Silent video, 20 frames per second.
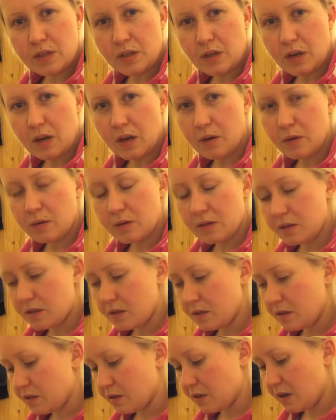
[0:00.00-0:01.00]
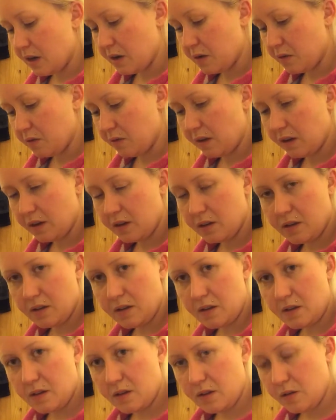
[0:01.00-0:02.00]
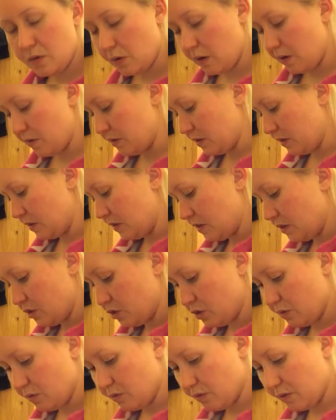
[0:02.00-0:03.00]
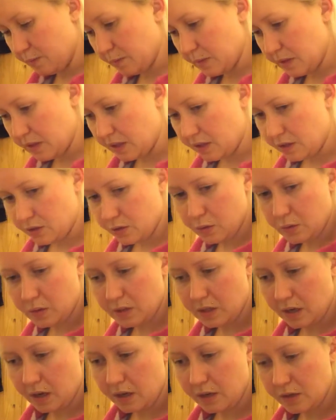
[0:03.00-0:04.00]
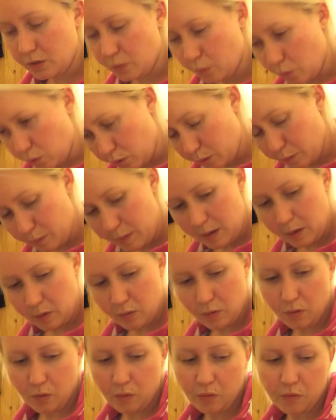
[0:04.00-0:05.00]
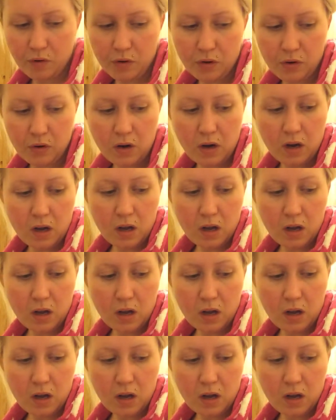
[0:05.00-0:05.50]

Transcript: You know, it's kind of like you have incision from side to side, you will bang over,